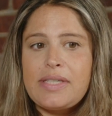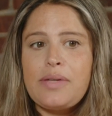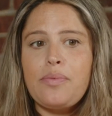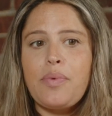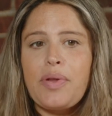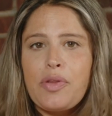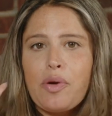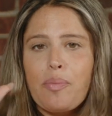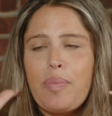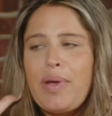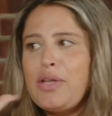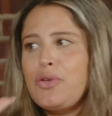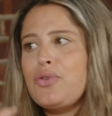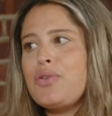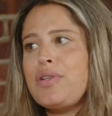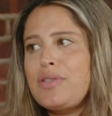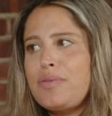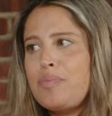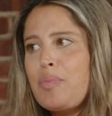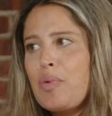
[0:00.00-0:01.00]
what their
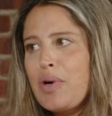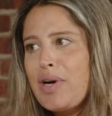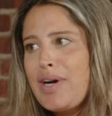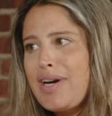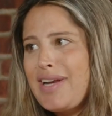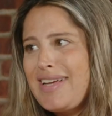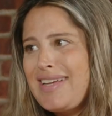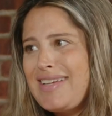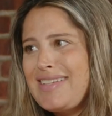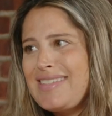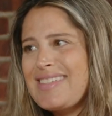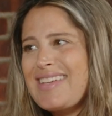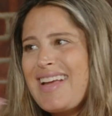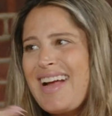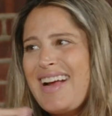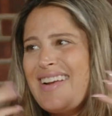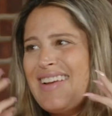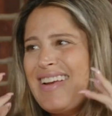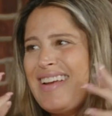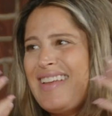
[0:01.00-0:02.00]
Pinterest board is
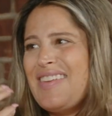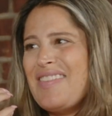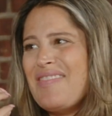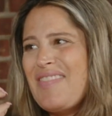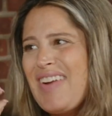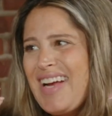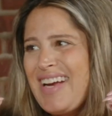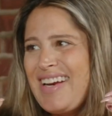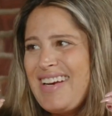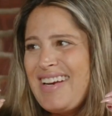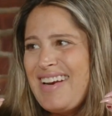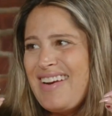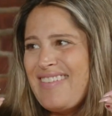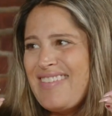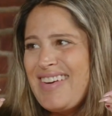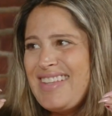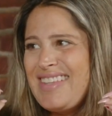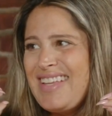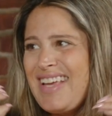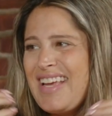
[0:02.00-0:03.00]
kind of in their mind and
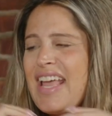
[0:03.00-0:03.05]
everything.